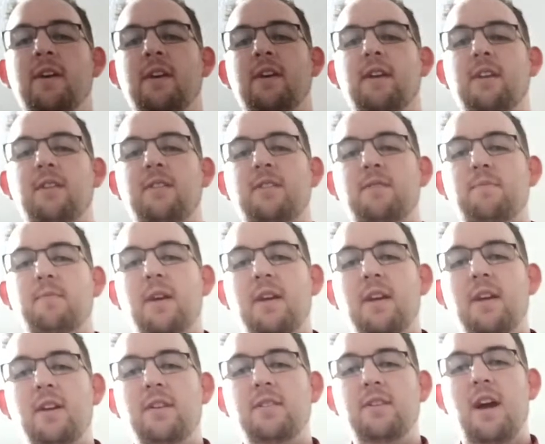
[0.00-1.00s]
it's
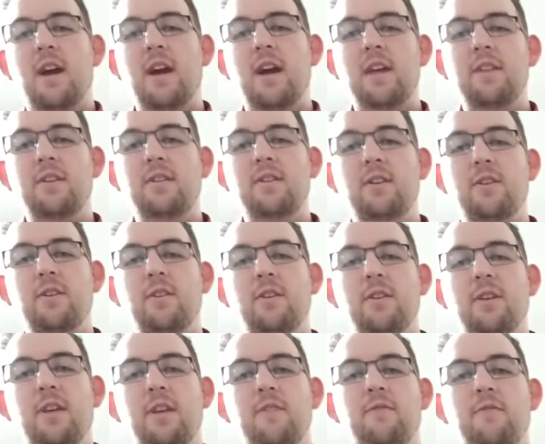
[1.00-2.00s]
because either you're
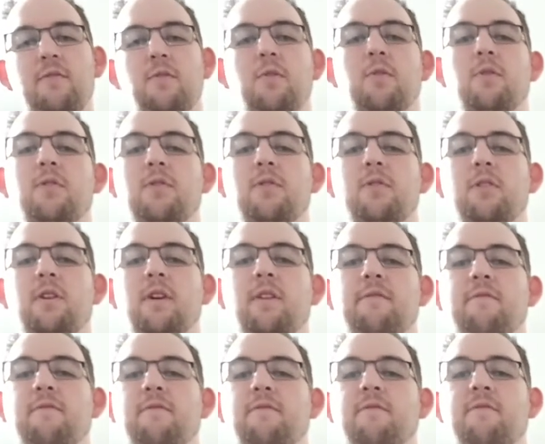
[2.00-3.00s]
looking for a
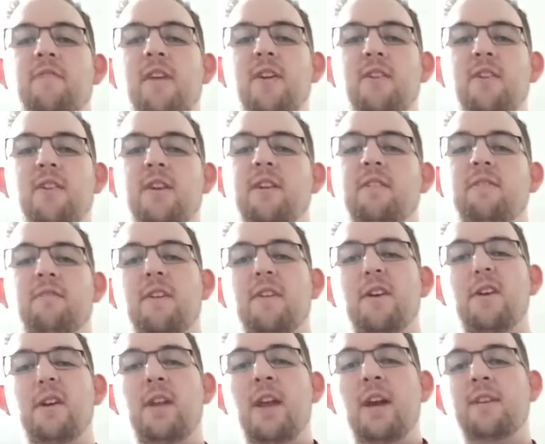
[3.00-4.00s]
very,
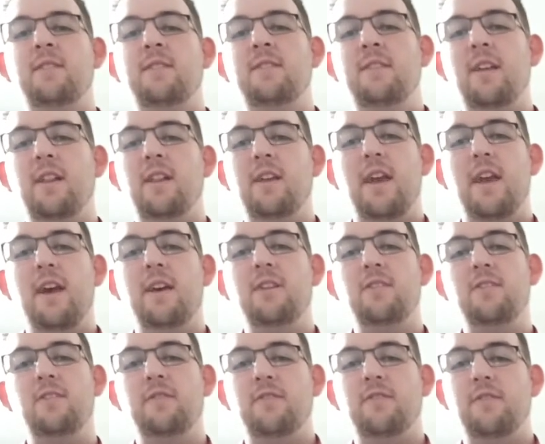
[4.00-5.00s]
very nice
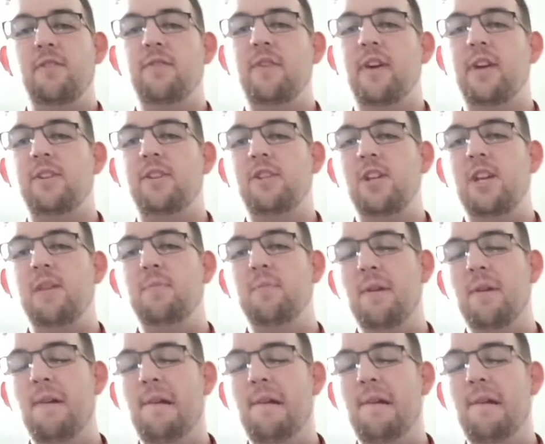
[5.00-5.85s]
Telecaster for very cheap,